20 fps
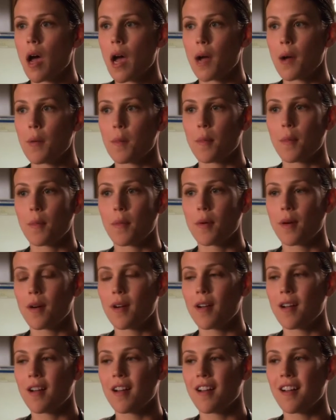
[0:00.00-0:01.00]
Um,
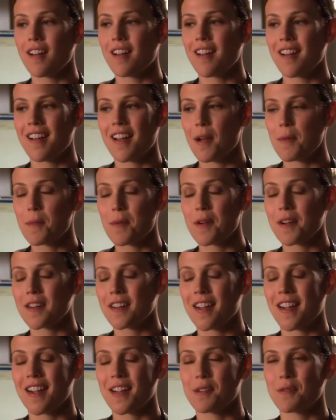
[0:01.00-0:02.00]
I'm
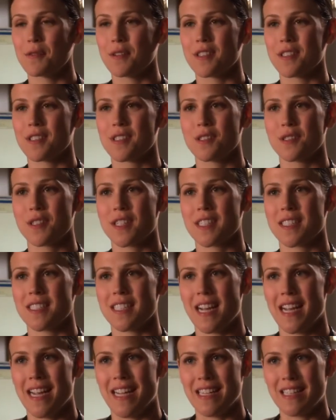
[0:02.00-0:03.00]
on kind of a strict
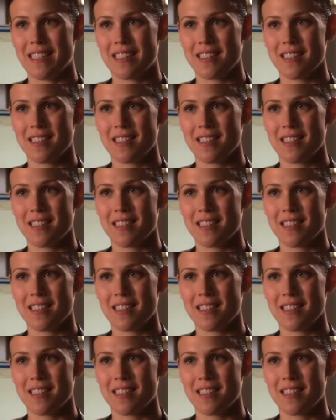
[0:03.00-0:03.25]
diet